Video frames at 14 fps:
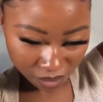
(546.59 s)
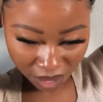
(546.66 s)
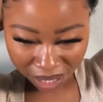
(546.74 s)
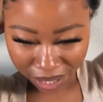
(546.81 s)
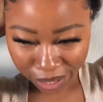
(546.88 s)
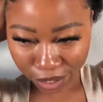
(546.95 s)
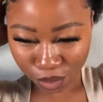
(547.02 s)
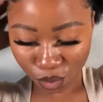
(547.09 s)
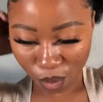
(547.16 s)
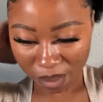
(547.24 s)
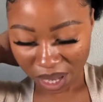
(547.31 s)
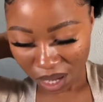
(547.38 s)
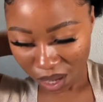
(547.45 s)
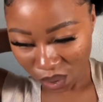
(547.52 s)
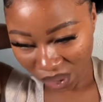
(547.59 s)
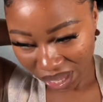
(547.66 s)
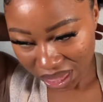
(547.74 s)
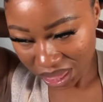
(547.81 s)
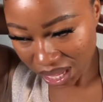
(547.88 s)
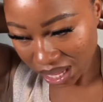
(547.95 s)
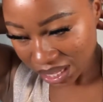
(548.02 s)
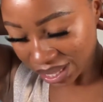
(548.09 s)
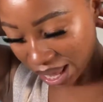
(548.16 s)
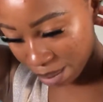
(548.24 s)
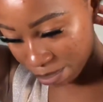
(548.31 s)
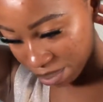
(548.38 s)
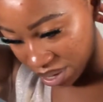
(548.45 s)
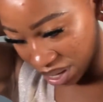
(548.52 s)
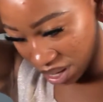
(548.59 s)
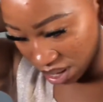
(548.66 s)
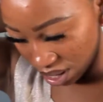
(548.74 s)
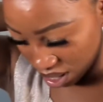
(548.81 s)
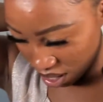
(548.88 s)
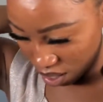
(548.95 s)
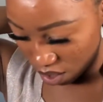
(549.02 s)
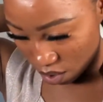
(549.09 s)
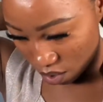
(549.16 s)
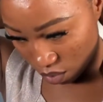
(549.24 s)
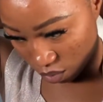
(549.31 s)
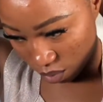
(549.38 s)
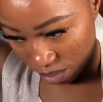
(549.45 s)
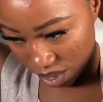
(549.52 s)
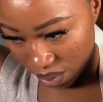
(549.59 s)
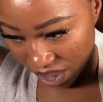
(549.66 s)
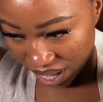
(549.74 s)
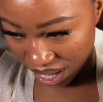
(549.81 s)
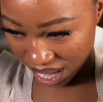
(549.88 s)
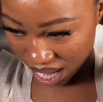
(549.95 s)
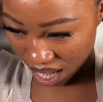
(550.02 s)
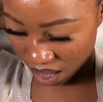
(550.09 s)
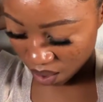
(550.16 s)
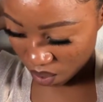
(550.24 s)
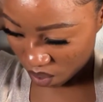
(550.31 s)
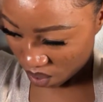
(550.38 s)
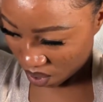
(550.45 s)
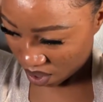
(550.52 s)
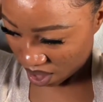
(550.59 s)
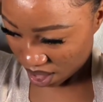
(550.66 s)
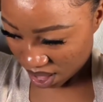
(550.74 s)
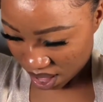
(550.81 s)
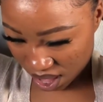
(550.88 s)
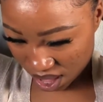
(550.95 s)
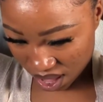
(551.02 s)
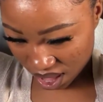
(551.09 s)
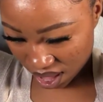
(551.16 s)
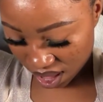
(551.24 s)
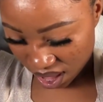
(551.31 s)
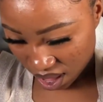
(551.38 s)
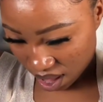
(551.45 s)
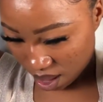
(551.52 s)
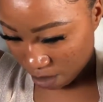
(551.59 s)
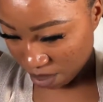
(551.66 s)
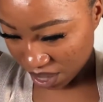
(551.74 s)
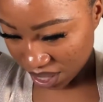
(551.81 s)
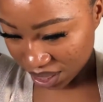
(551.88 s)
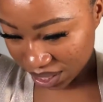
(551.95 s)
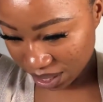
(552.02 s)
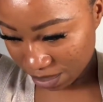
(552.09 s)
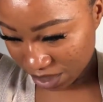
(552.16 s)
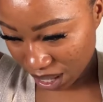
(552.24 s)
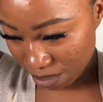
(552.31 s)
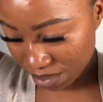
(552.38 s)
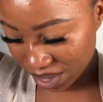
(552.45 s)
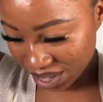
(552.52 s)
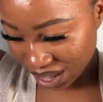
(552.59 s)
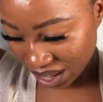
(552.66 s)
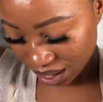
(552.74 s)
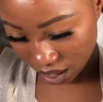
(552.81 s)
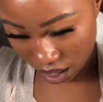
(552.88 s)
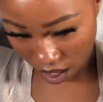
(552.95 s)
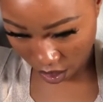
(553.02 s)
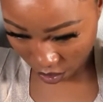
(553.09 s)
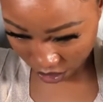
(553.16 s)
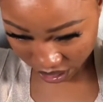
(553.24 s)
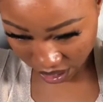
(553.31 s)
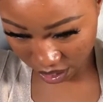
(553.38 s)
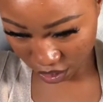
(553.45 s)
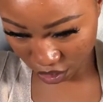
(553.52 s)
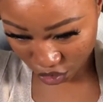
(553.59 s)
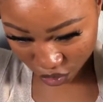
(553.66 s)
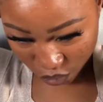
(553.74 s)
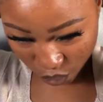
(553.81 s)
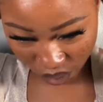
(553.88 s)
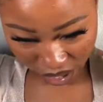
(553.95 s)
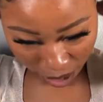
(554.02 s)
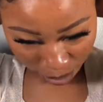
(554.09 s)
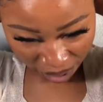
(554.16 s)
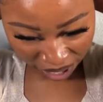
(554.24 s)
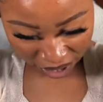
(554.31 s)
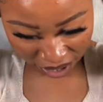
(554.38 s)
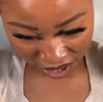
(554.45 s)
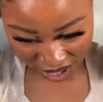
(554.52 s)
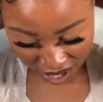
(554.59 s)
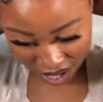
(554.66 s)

Like, there's so many great things happening for me right now, but at the same time there's like a lot that is just falling apart.